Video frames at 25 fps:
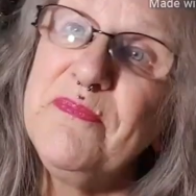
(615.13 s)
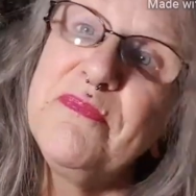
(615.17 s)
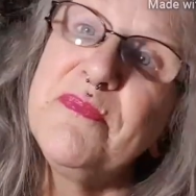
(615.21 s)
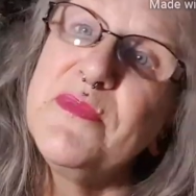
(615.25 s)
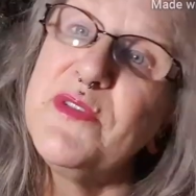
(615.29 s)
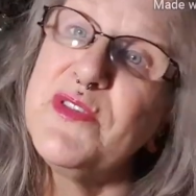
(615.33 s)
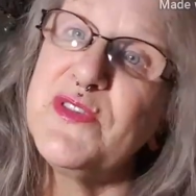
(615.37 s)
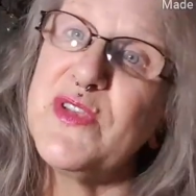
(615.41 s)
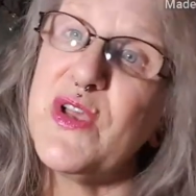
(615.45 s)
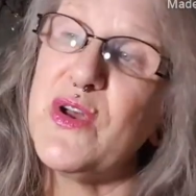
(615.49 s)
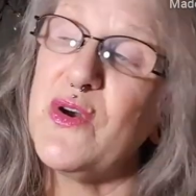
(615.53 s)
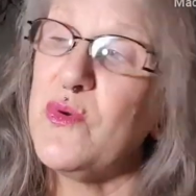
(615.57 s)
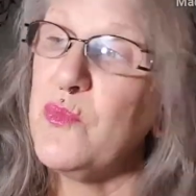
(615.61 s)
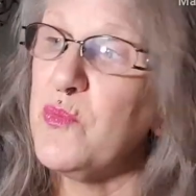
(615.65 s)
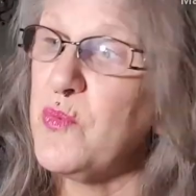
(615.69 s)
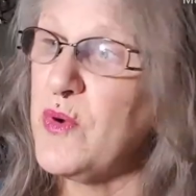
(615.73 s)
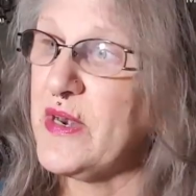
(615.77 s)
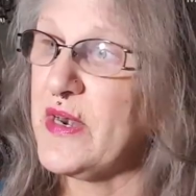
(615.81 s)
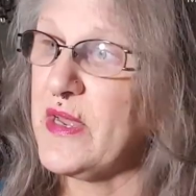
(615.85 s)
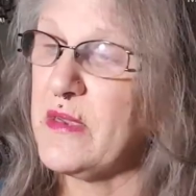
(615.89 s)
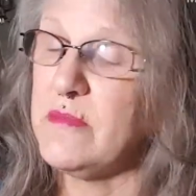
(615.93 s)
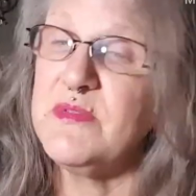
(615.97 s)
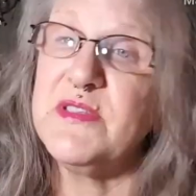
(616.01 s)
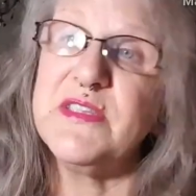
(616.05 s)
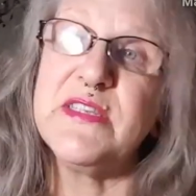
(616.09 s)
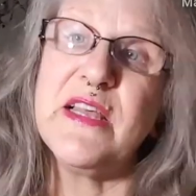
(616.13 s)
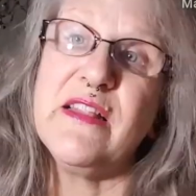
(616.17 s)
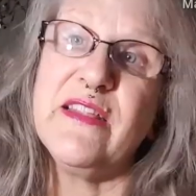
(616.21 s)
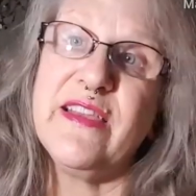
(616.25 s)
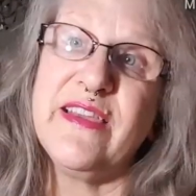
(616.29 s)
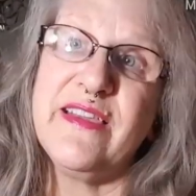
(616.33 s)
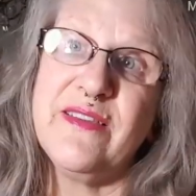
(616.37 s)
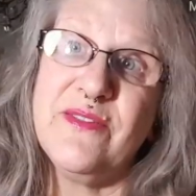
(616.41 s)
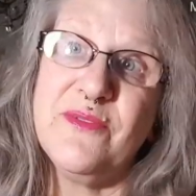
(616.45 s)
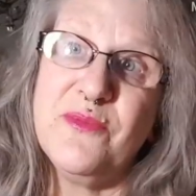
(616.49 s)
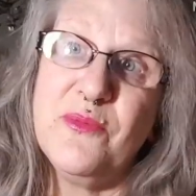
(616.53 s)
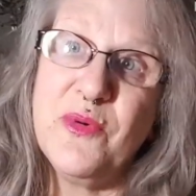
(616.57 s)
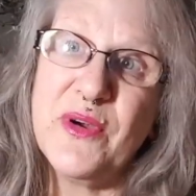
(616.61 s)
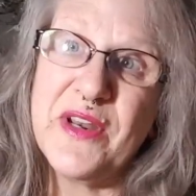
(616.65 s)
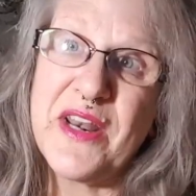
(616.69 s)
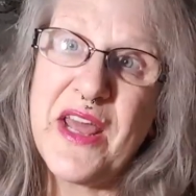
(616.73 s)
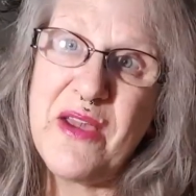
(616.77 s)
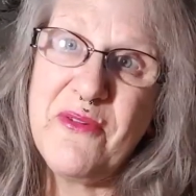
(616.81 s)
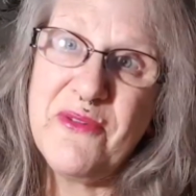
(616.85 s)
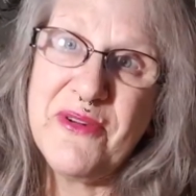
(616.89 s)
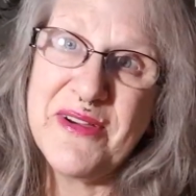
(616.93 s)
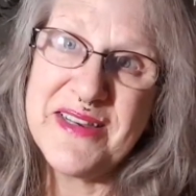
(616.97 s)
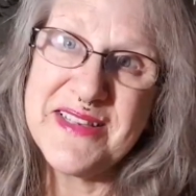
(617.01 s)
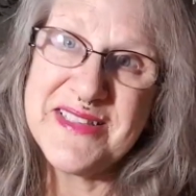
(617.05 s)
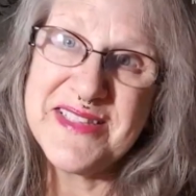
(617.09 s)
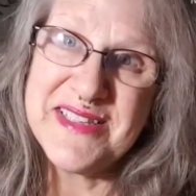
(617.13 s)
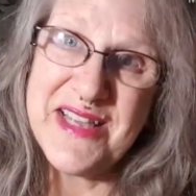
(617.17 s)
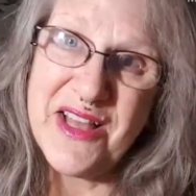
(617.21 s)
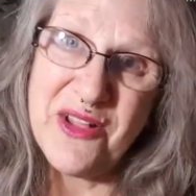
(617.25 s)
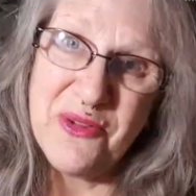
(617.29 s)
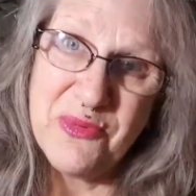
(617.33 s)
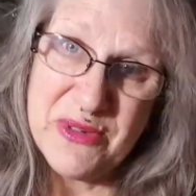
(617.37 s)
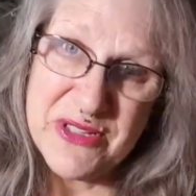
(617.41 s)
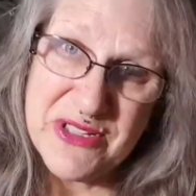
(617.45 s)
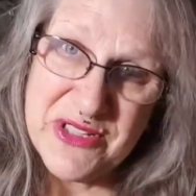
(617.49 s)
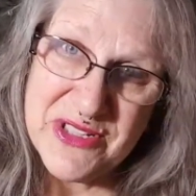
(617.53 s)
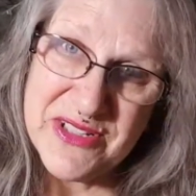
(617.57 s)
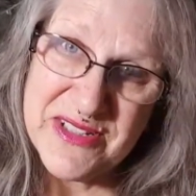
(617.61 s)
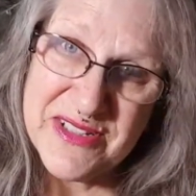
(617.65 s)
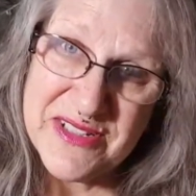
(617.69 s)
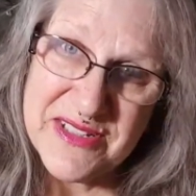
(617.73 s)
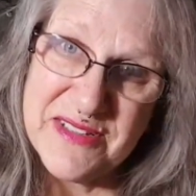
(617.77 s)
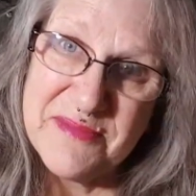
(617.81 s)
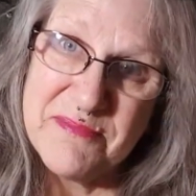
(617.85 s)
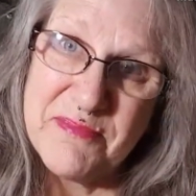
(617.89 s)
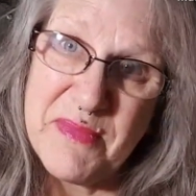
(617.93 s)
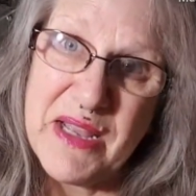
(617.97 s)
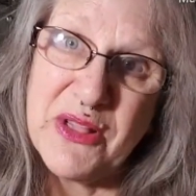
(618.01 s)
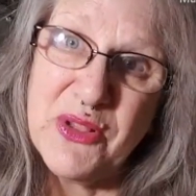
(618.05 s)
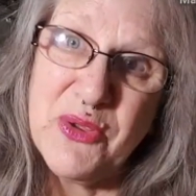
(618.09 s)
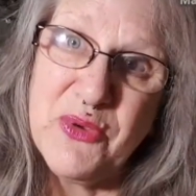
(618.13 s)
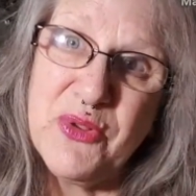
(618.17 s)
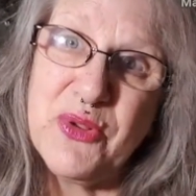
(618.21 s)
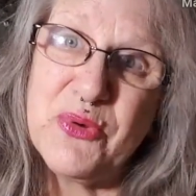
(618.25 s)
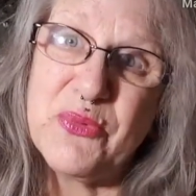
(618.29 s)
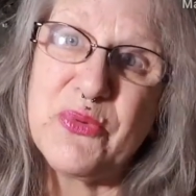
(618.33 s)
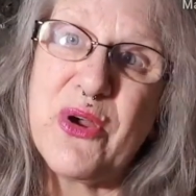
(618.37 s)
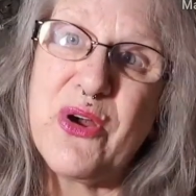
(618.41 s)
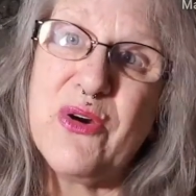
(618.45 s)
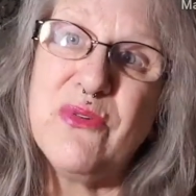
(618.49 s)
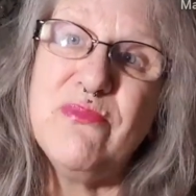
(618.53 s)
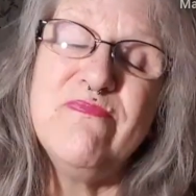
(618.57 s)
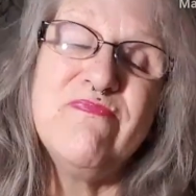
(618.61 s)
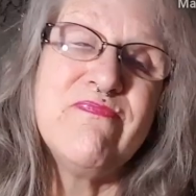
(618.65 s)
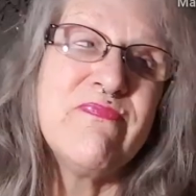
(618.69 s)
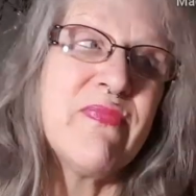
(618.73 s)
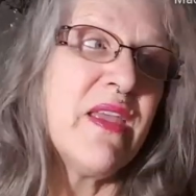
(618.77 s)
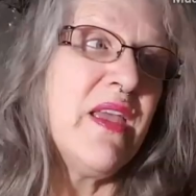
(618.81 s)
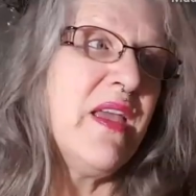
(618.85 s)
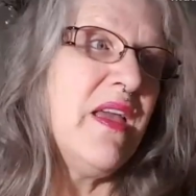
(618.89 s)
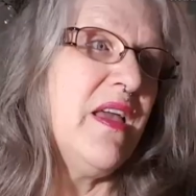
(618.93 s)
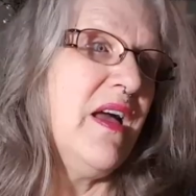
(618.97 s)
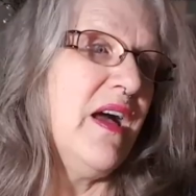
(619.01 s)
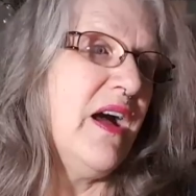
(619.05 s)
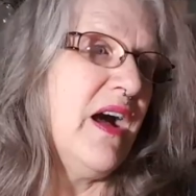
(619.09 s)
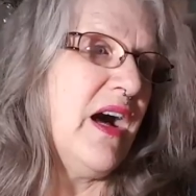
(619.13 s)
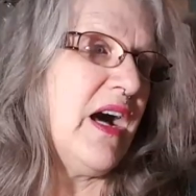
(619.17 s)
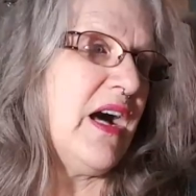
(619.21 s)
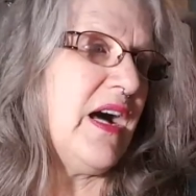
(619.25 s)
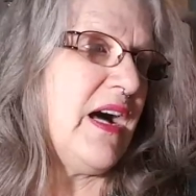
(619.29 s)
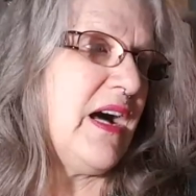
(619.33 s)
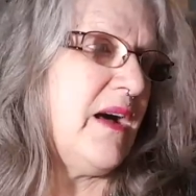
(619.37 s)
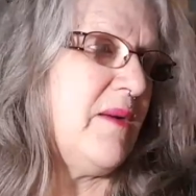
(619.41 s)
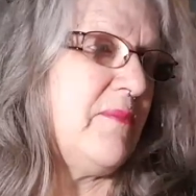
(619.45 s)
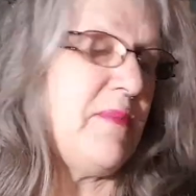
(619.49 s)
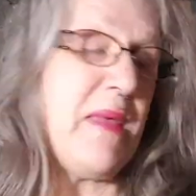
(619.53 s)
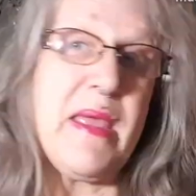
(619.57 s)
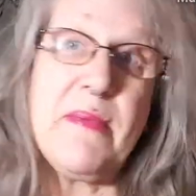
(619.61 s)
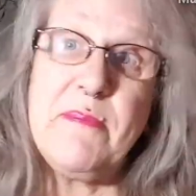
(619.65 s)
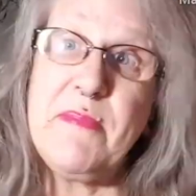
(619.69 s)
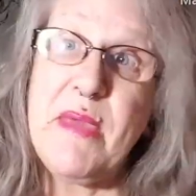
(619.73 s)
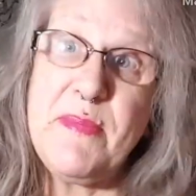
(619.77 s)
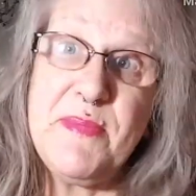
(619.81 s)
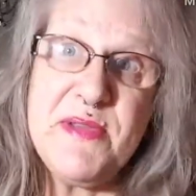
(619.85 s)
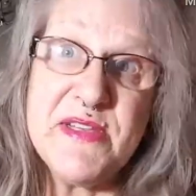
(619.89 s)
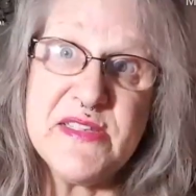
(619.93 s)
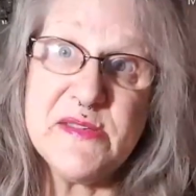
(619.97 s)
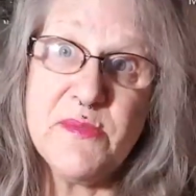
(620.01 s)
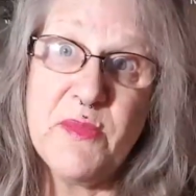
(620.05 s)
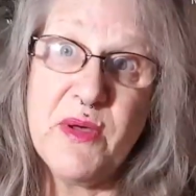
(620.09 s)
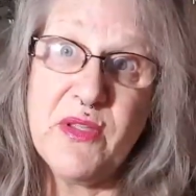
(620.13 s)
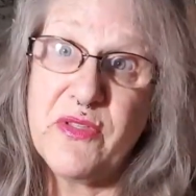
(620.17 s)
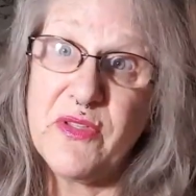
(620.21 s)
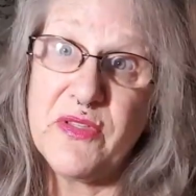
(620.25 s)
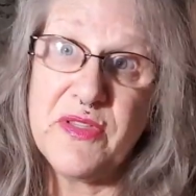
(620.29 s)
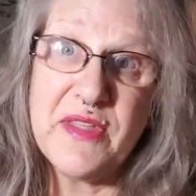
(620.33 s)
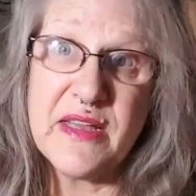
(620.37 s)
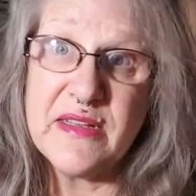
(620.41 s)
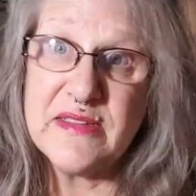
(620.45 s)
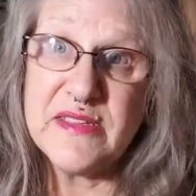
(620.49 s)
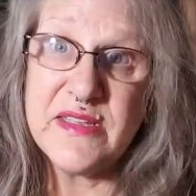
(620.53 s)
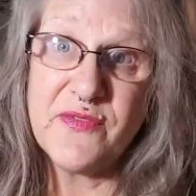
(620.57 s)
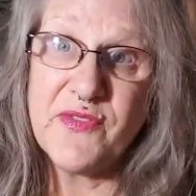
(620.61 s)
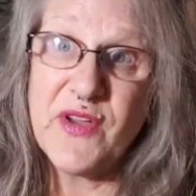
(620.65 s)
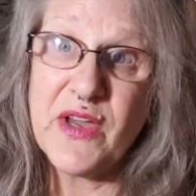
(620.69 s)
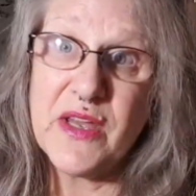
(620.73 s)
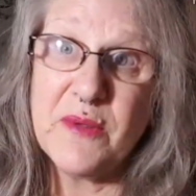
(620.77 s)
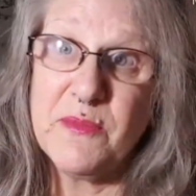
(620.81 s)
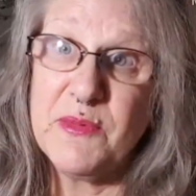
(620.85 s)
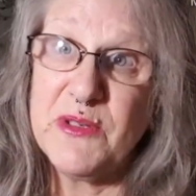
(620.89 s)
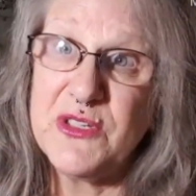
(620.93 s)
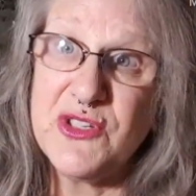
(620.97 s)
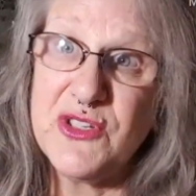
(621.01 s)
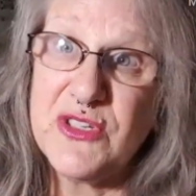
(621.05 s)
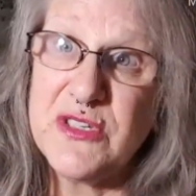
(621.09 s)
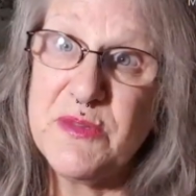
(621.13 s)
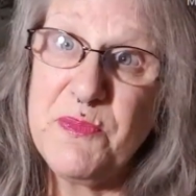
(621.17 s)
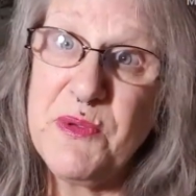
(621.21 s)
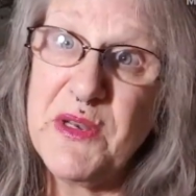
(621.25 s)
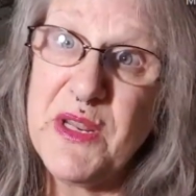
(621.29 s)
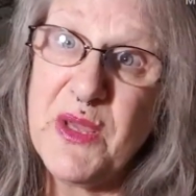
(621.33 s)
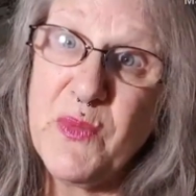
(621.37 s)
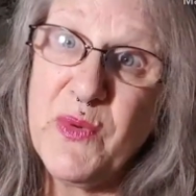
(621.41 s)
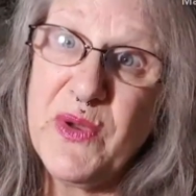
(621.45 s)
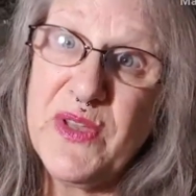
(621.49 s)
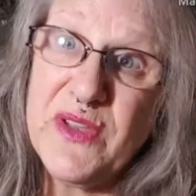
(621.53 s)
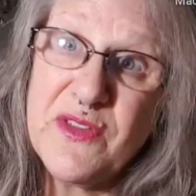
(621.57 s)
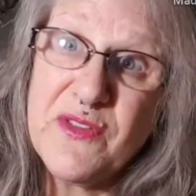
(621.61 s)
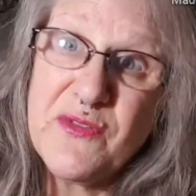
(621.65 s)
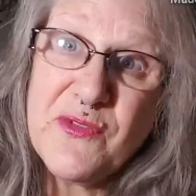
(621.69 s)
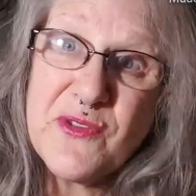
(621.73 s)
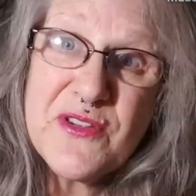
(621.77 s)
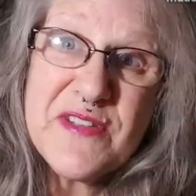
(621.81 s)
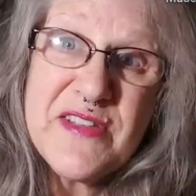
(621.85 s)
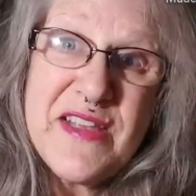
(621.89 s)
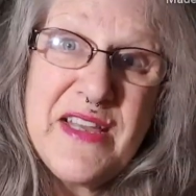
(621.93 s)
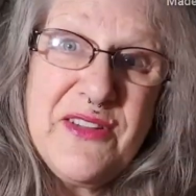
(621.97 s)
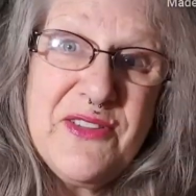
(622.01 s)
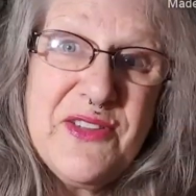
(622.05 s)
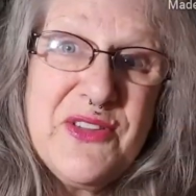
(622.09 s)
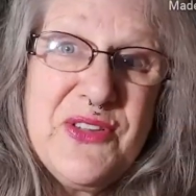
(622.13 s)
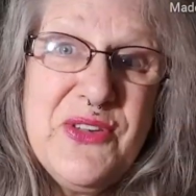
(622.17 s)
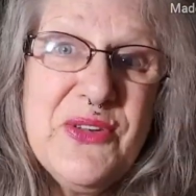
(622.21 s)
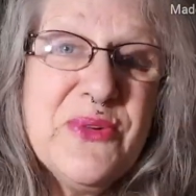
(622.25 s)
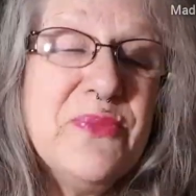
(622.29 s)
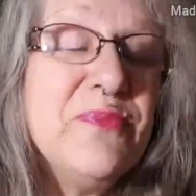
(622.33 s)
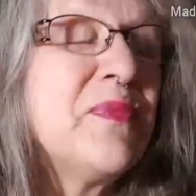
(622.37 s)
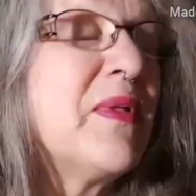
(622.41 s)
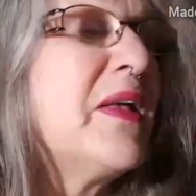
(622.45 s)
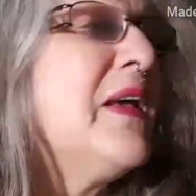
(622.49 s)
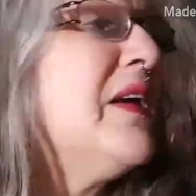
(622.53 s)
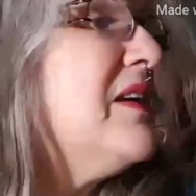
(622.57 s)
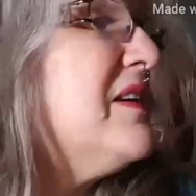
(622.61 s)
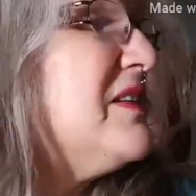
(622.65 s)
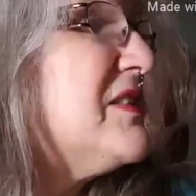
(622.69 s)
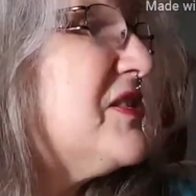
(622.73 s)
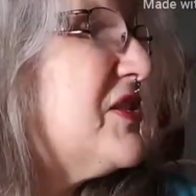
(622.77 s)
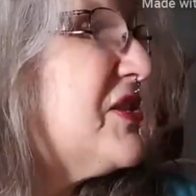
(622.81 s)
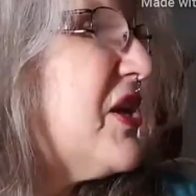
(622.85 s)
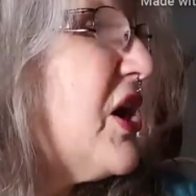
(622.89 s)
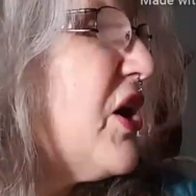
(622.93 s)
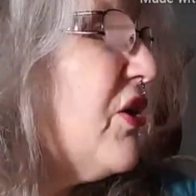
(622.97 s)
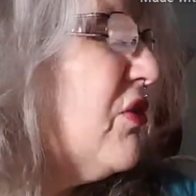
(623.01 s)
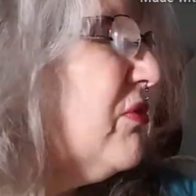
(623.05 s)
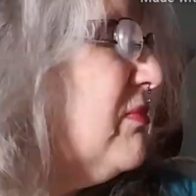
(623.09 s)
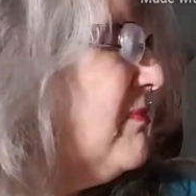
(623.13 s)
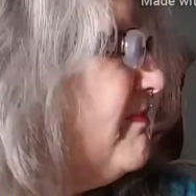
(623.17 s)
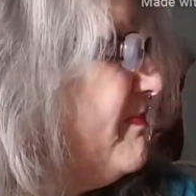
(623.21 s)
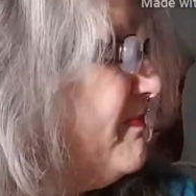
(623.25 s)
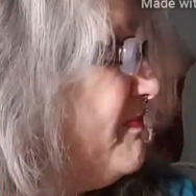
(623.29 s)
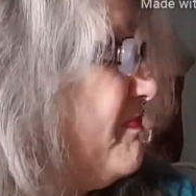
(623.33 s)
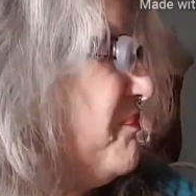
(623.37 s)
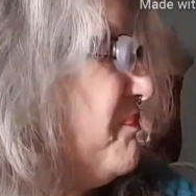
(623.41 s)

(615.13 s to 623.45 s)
So when I'm selling what I want to sell, which is my LuLaRoe, and maybe some other things. I've got a bunch of spinning wheels for sale too. So